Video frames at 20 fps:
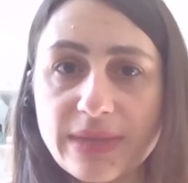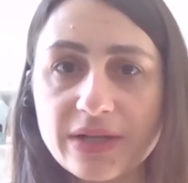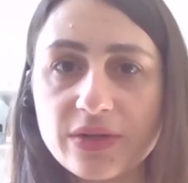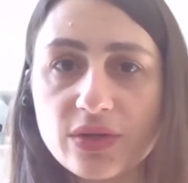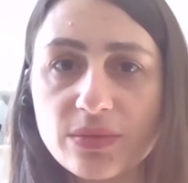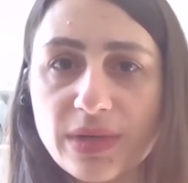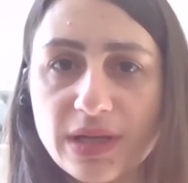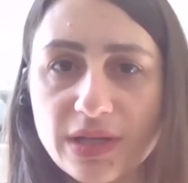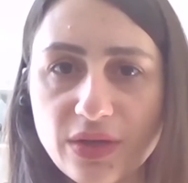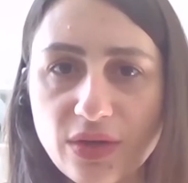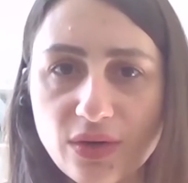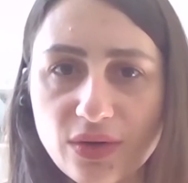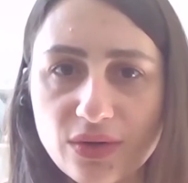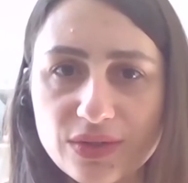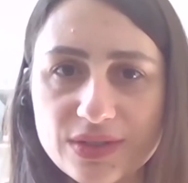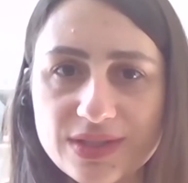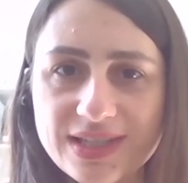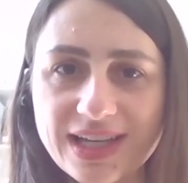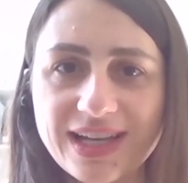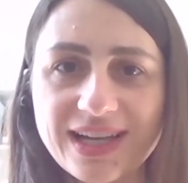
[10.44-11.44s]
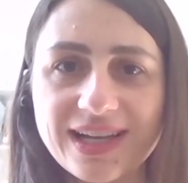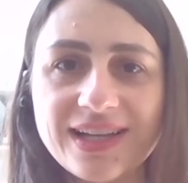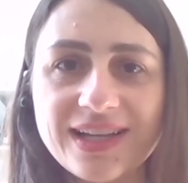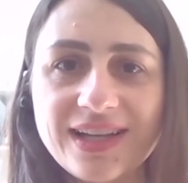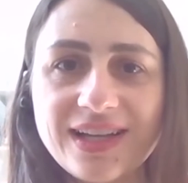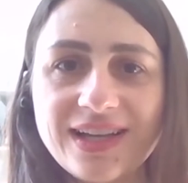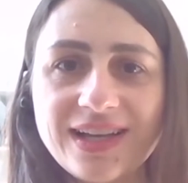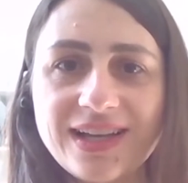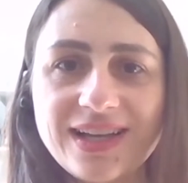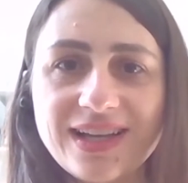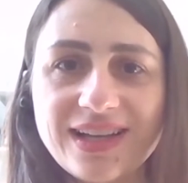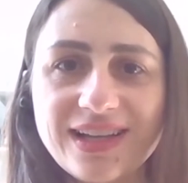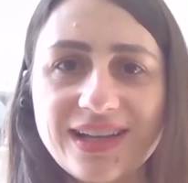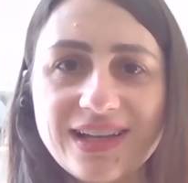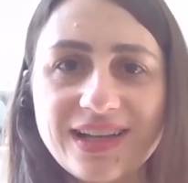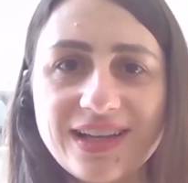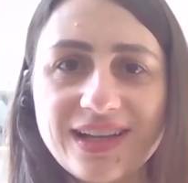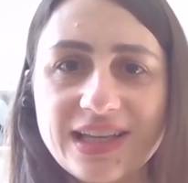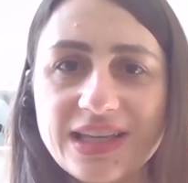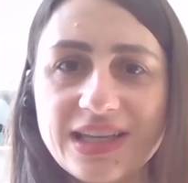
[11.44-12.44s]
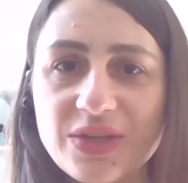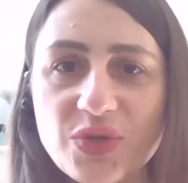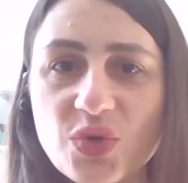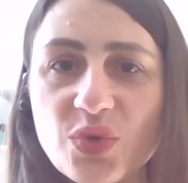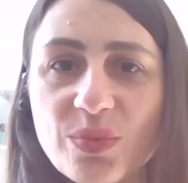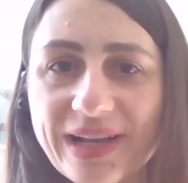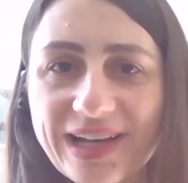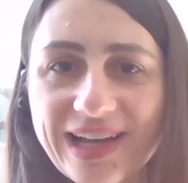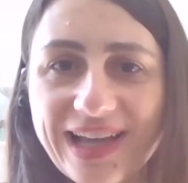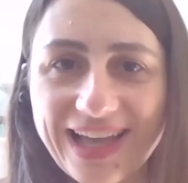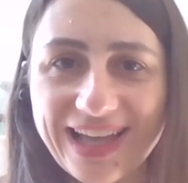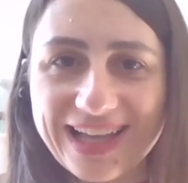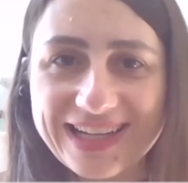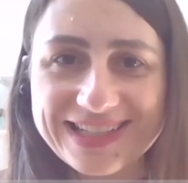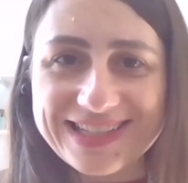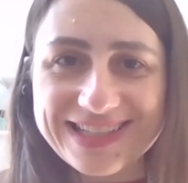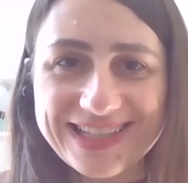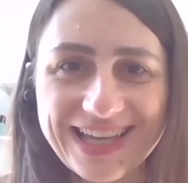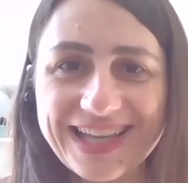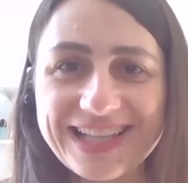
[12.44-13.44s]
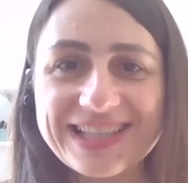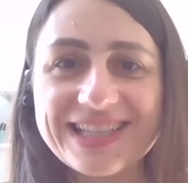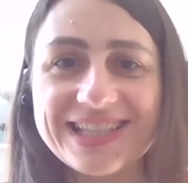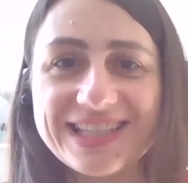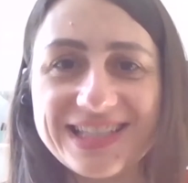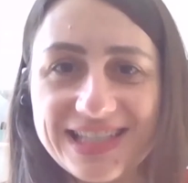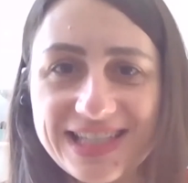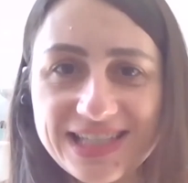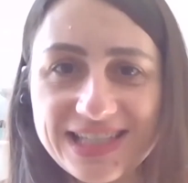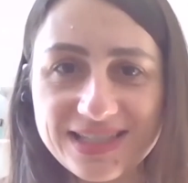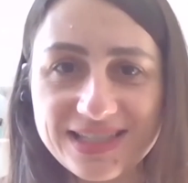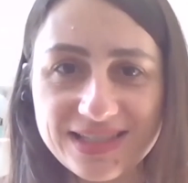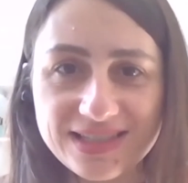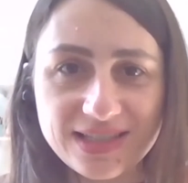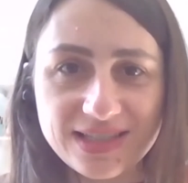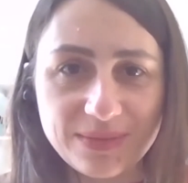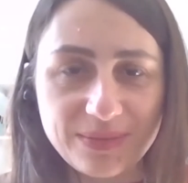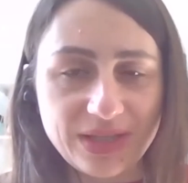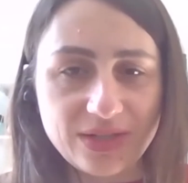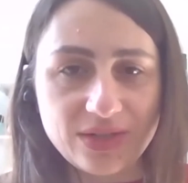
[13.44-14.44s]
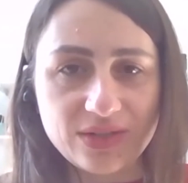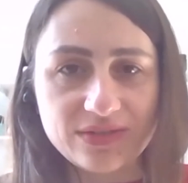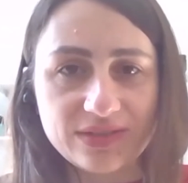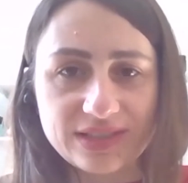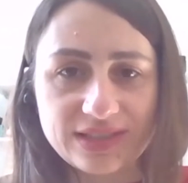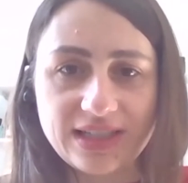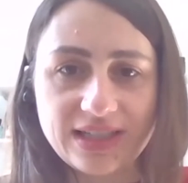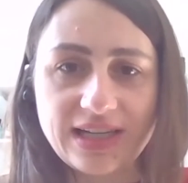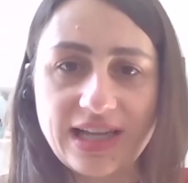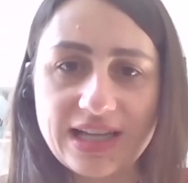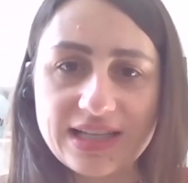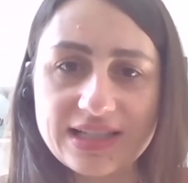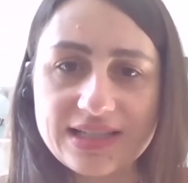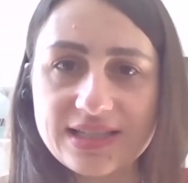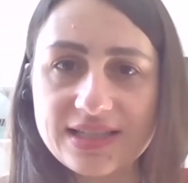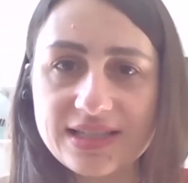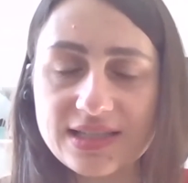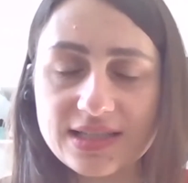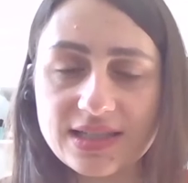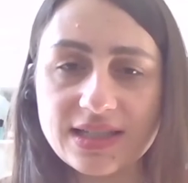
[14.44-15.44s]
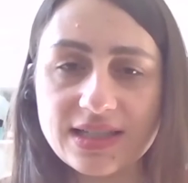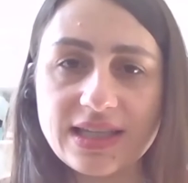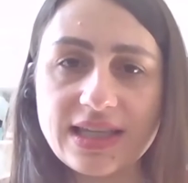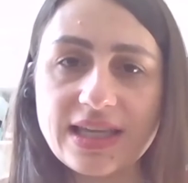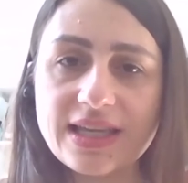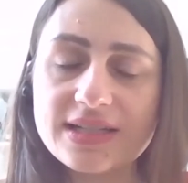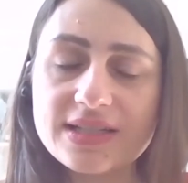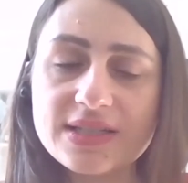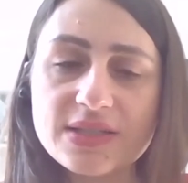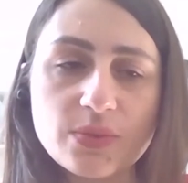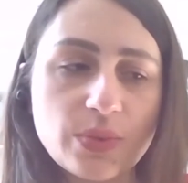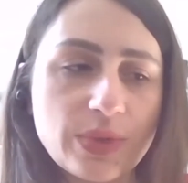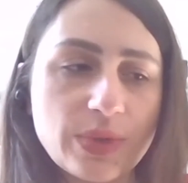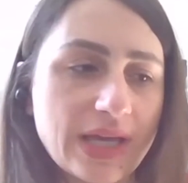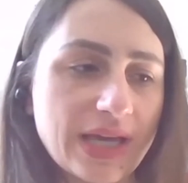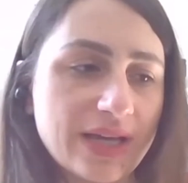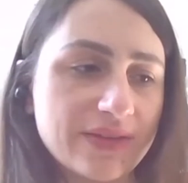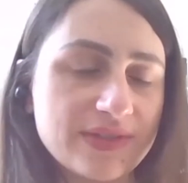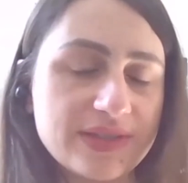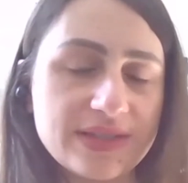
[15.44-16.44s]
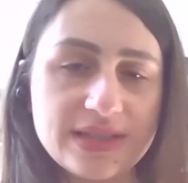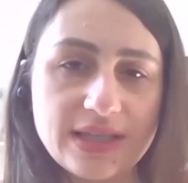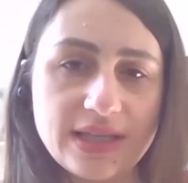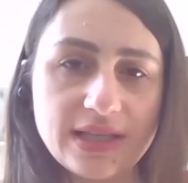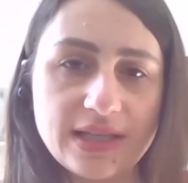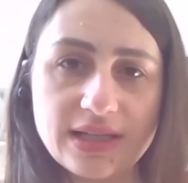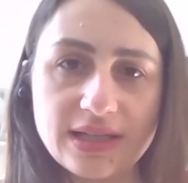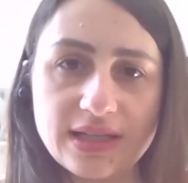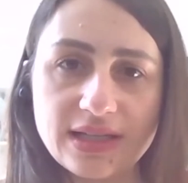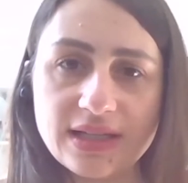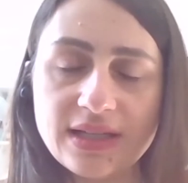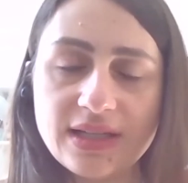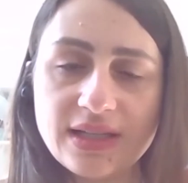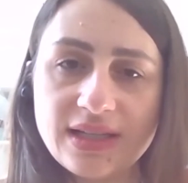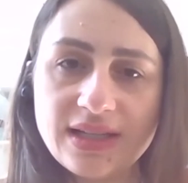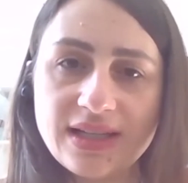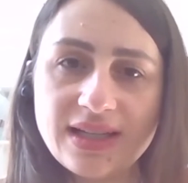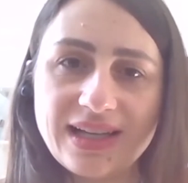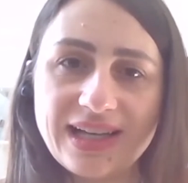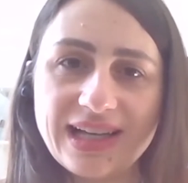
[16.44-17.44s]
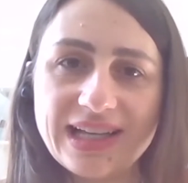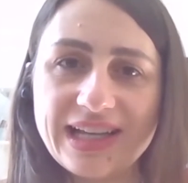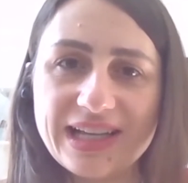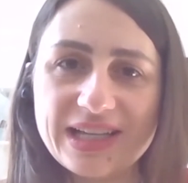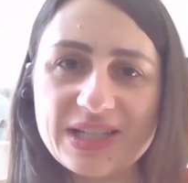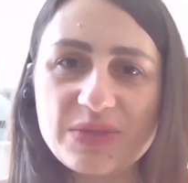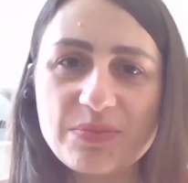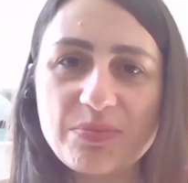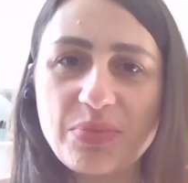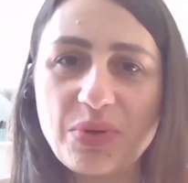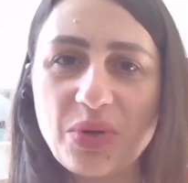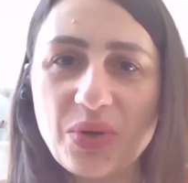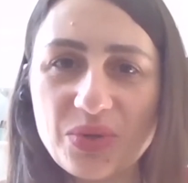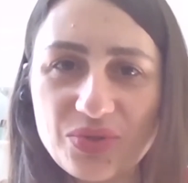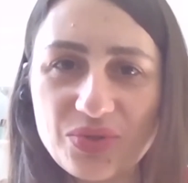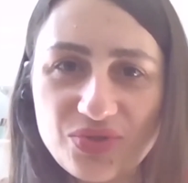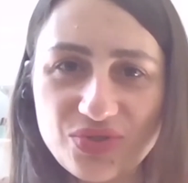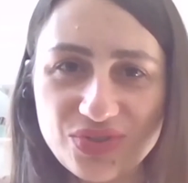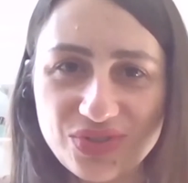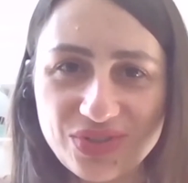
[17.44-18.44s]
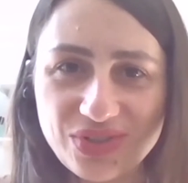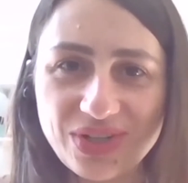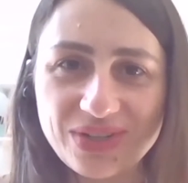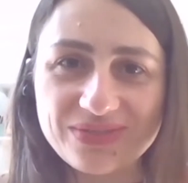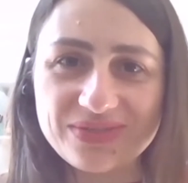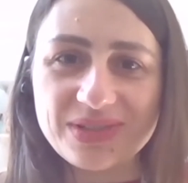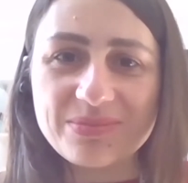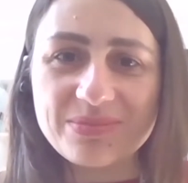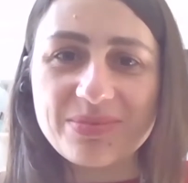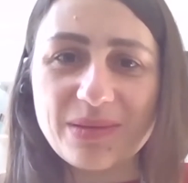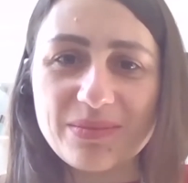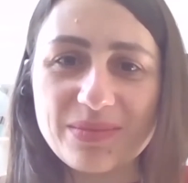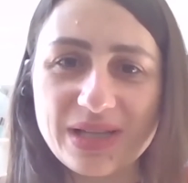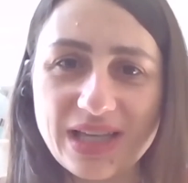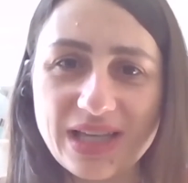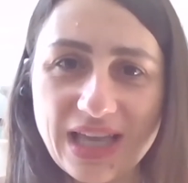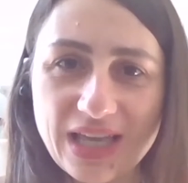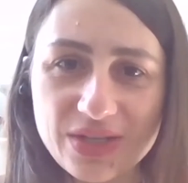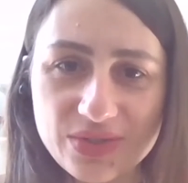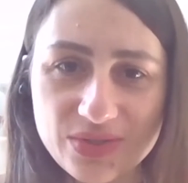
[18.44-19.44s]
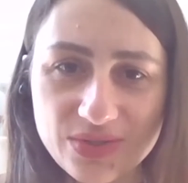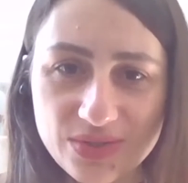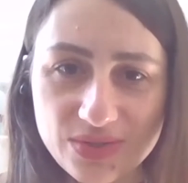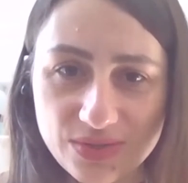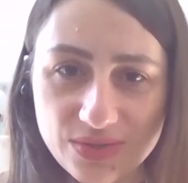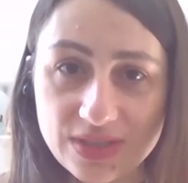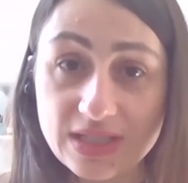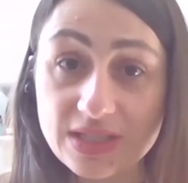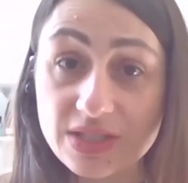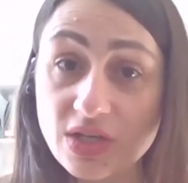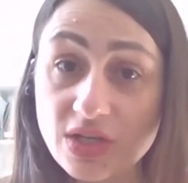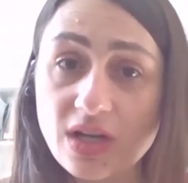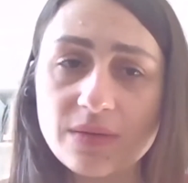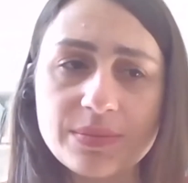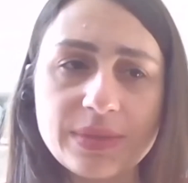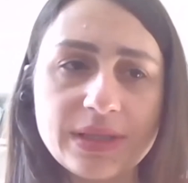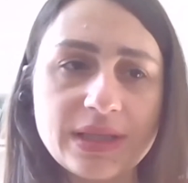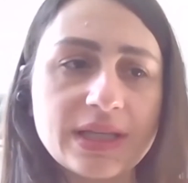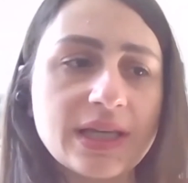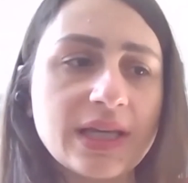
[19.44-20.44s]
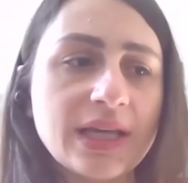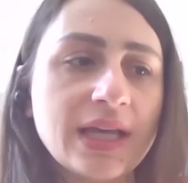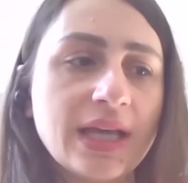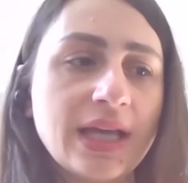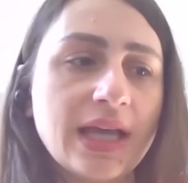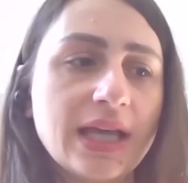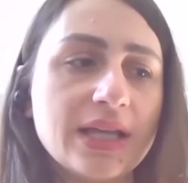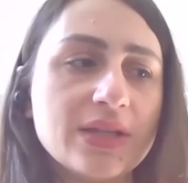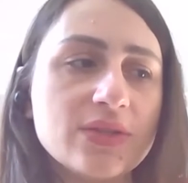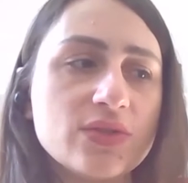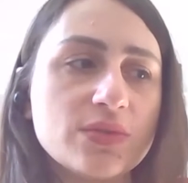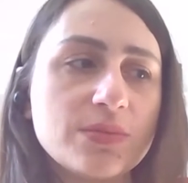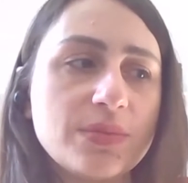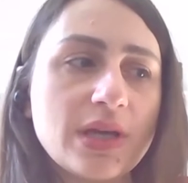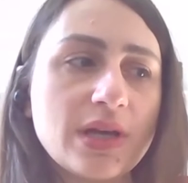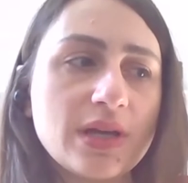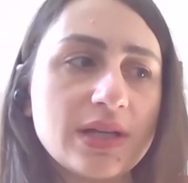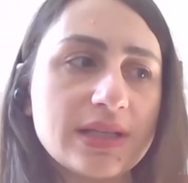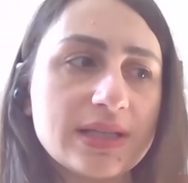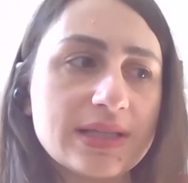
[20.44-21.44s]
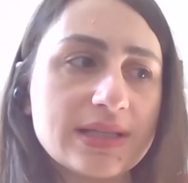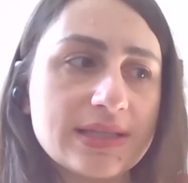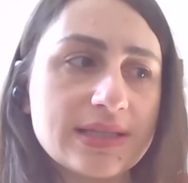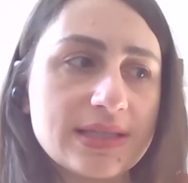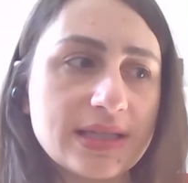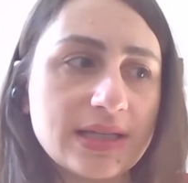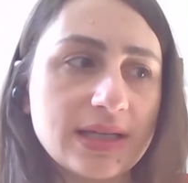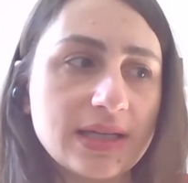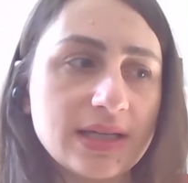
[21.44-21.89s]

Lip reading: microbiota in human health and diseases. I mean, over the last years, we have seen an explosion of publications on the topic. And to be honest,